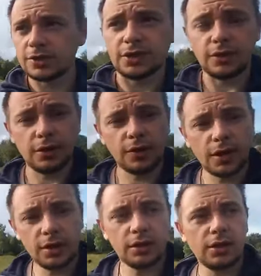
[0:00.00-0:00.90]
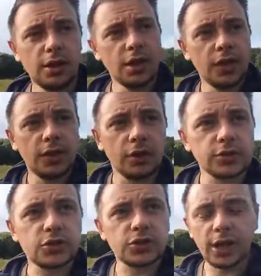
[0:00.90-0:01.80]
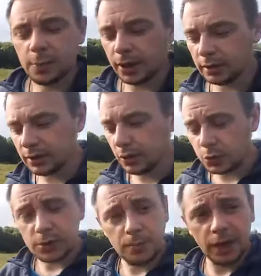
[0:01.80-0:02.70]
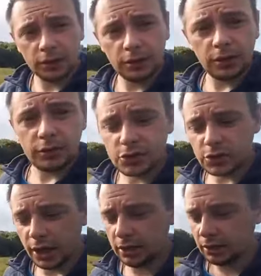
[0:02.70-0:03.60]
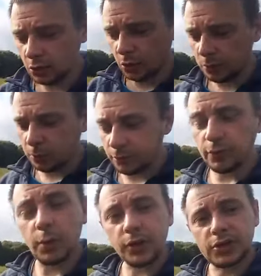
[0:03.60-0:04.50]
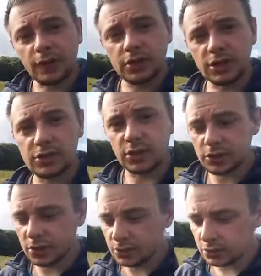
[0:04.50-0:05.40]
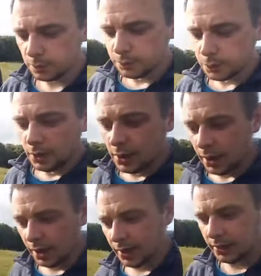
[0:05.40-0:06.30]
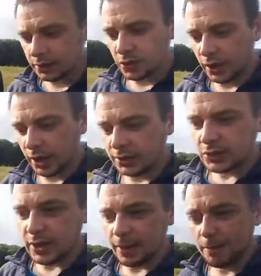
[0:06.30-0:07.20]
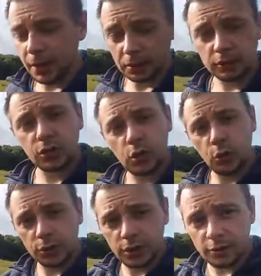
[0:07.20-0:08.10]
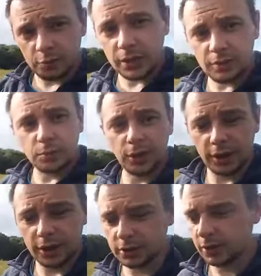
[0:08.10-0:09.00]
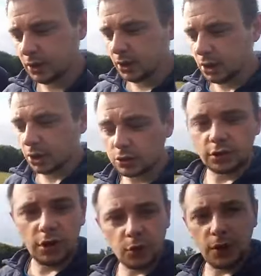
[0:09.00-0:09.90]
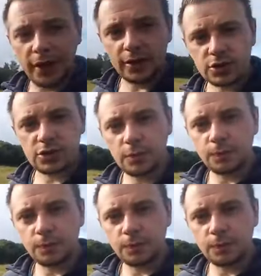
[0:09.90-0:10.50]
Didn't know that. They also say apparently there was a mill on site going before the 1760s, and that mill could have been buried under all the waste,